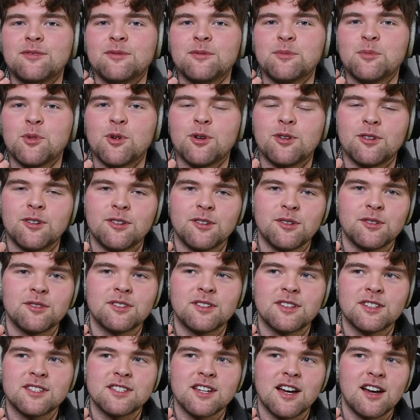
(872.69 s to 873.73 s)
more
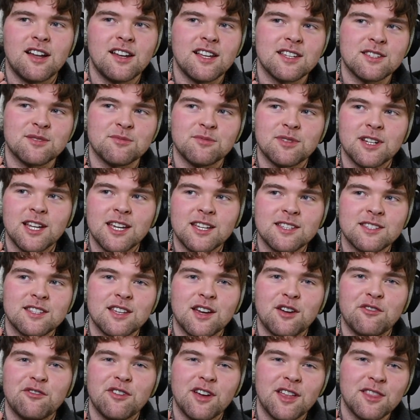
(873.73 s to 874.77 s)
guitar lesson related stuff.